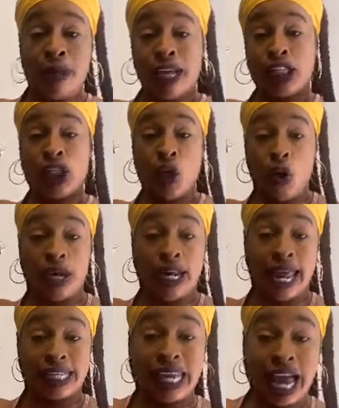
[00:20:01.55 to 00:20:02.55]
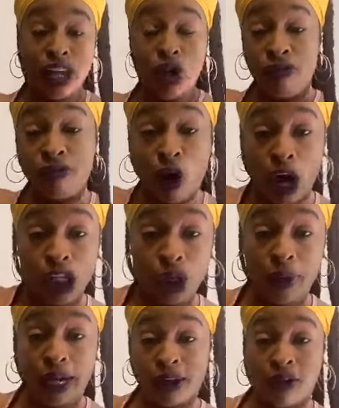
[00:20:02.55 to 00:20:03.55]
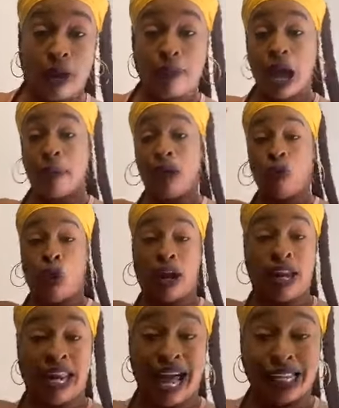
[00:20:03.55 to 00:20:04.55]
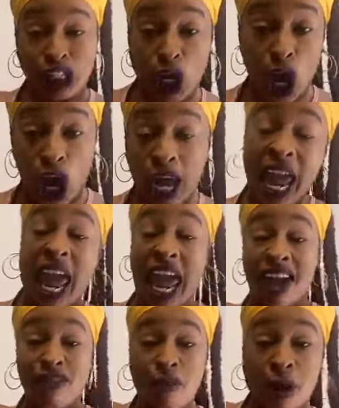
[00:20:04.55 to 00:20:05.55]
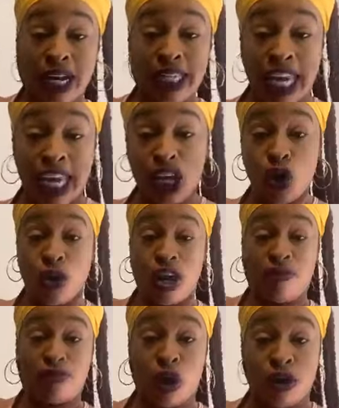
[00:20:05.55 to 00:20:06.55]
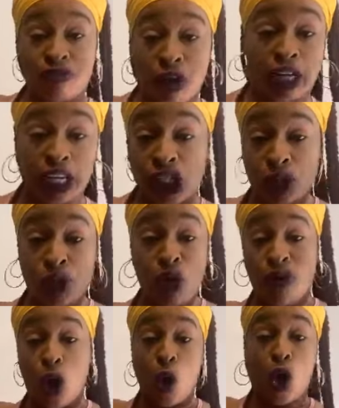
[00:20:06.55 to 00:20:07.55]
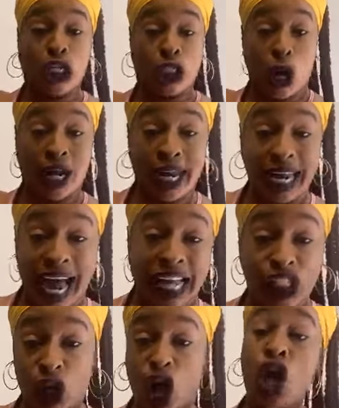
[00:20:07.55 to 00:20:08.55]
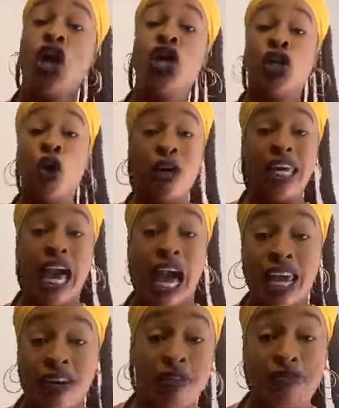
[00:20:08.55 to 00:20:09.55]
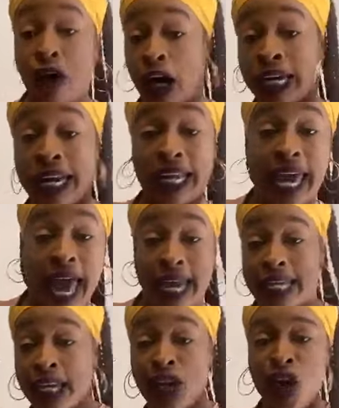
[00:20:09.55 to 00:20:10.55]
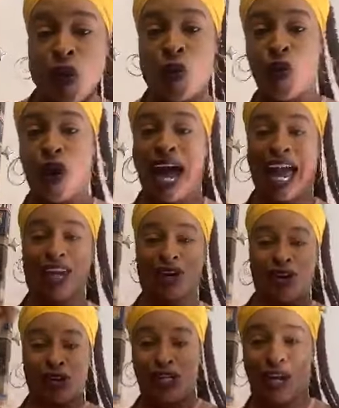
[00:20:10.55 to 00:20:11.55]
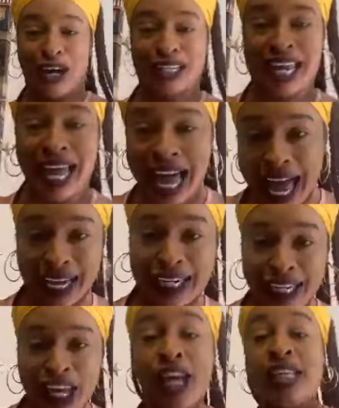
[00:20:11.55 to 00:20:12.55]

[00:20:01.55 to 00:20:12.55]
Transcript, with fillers: Because you on the next hand, you're four children in Grand Bahama and one in Nassau. Everybody thinking you only have four fucking children. You have a whole daughter in Nassau. You can't even fucking get. Why you don't talk that?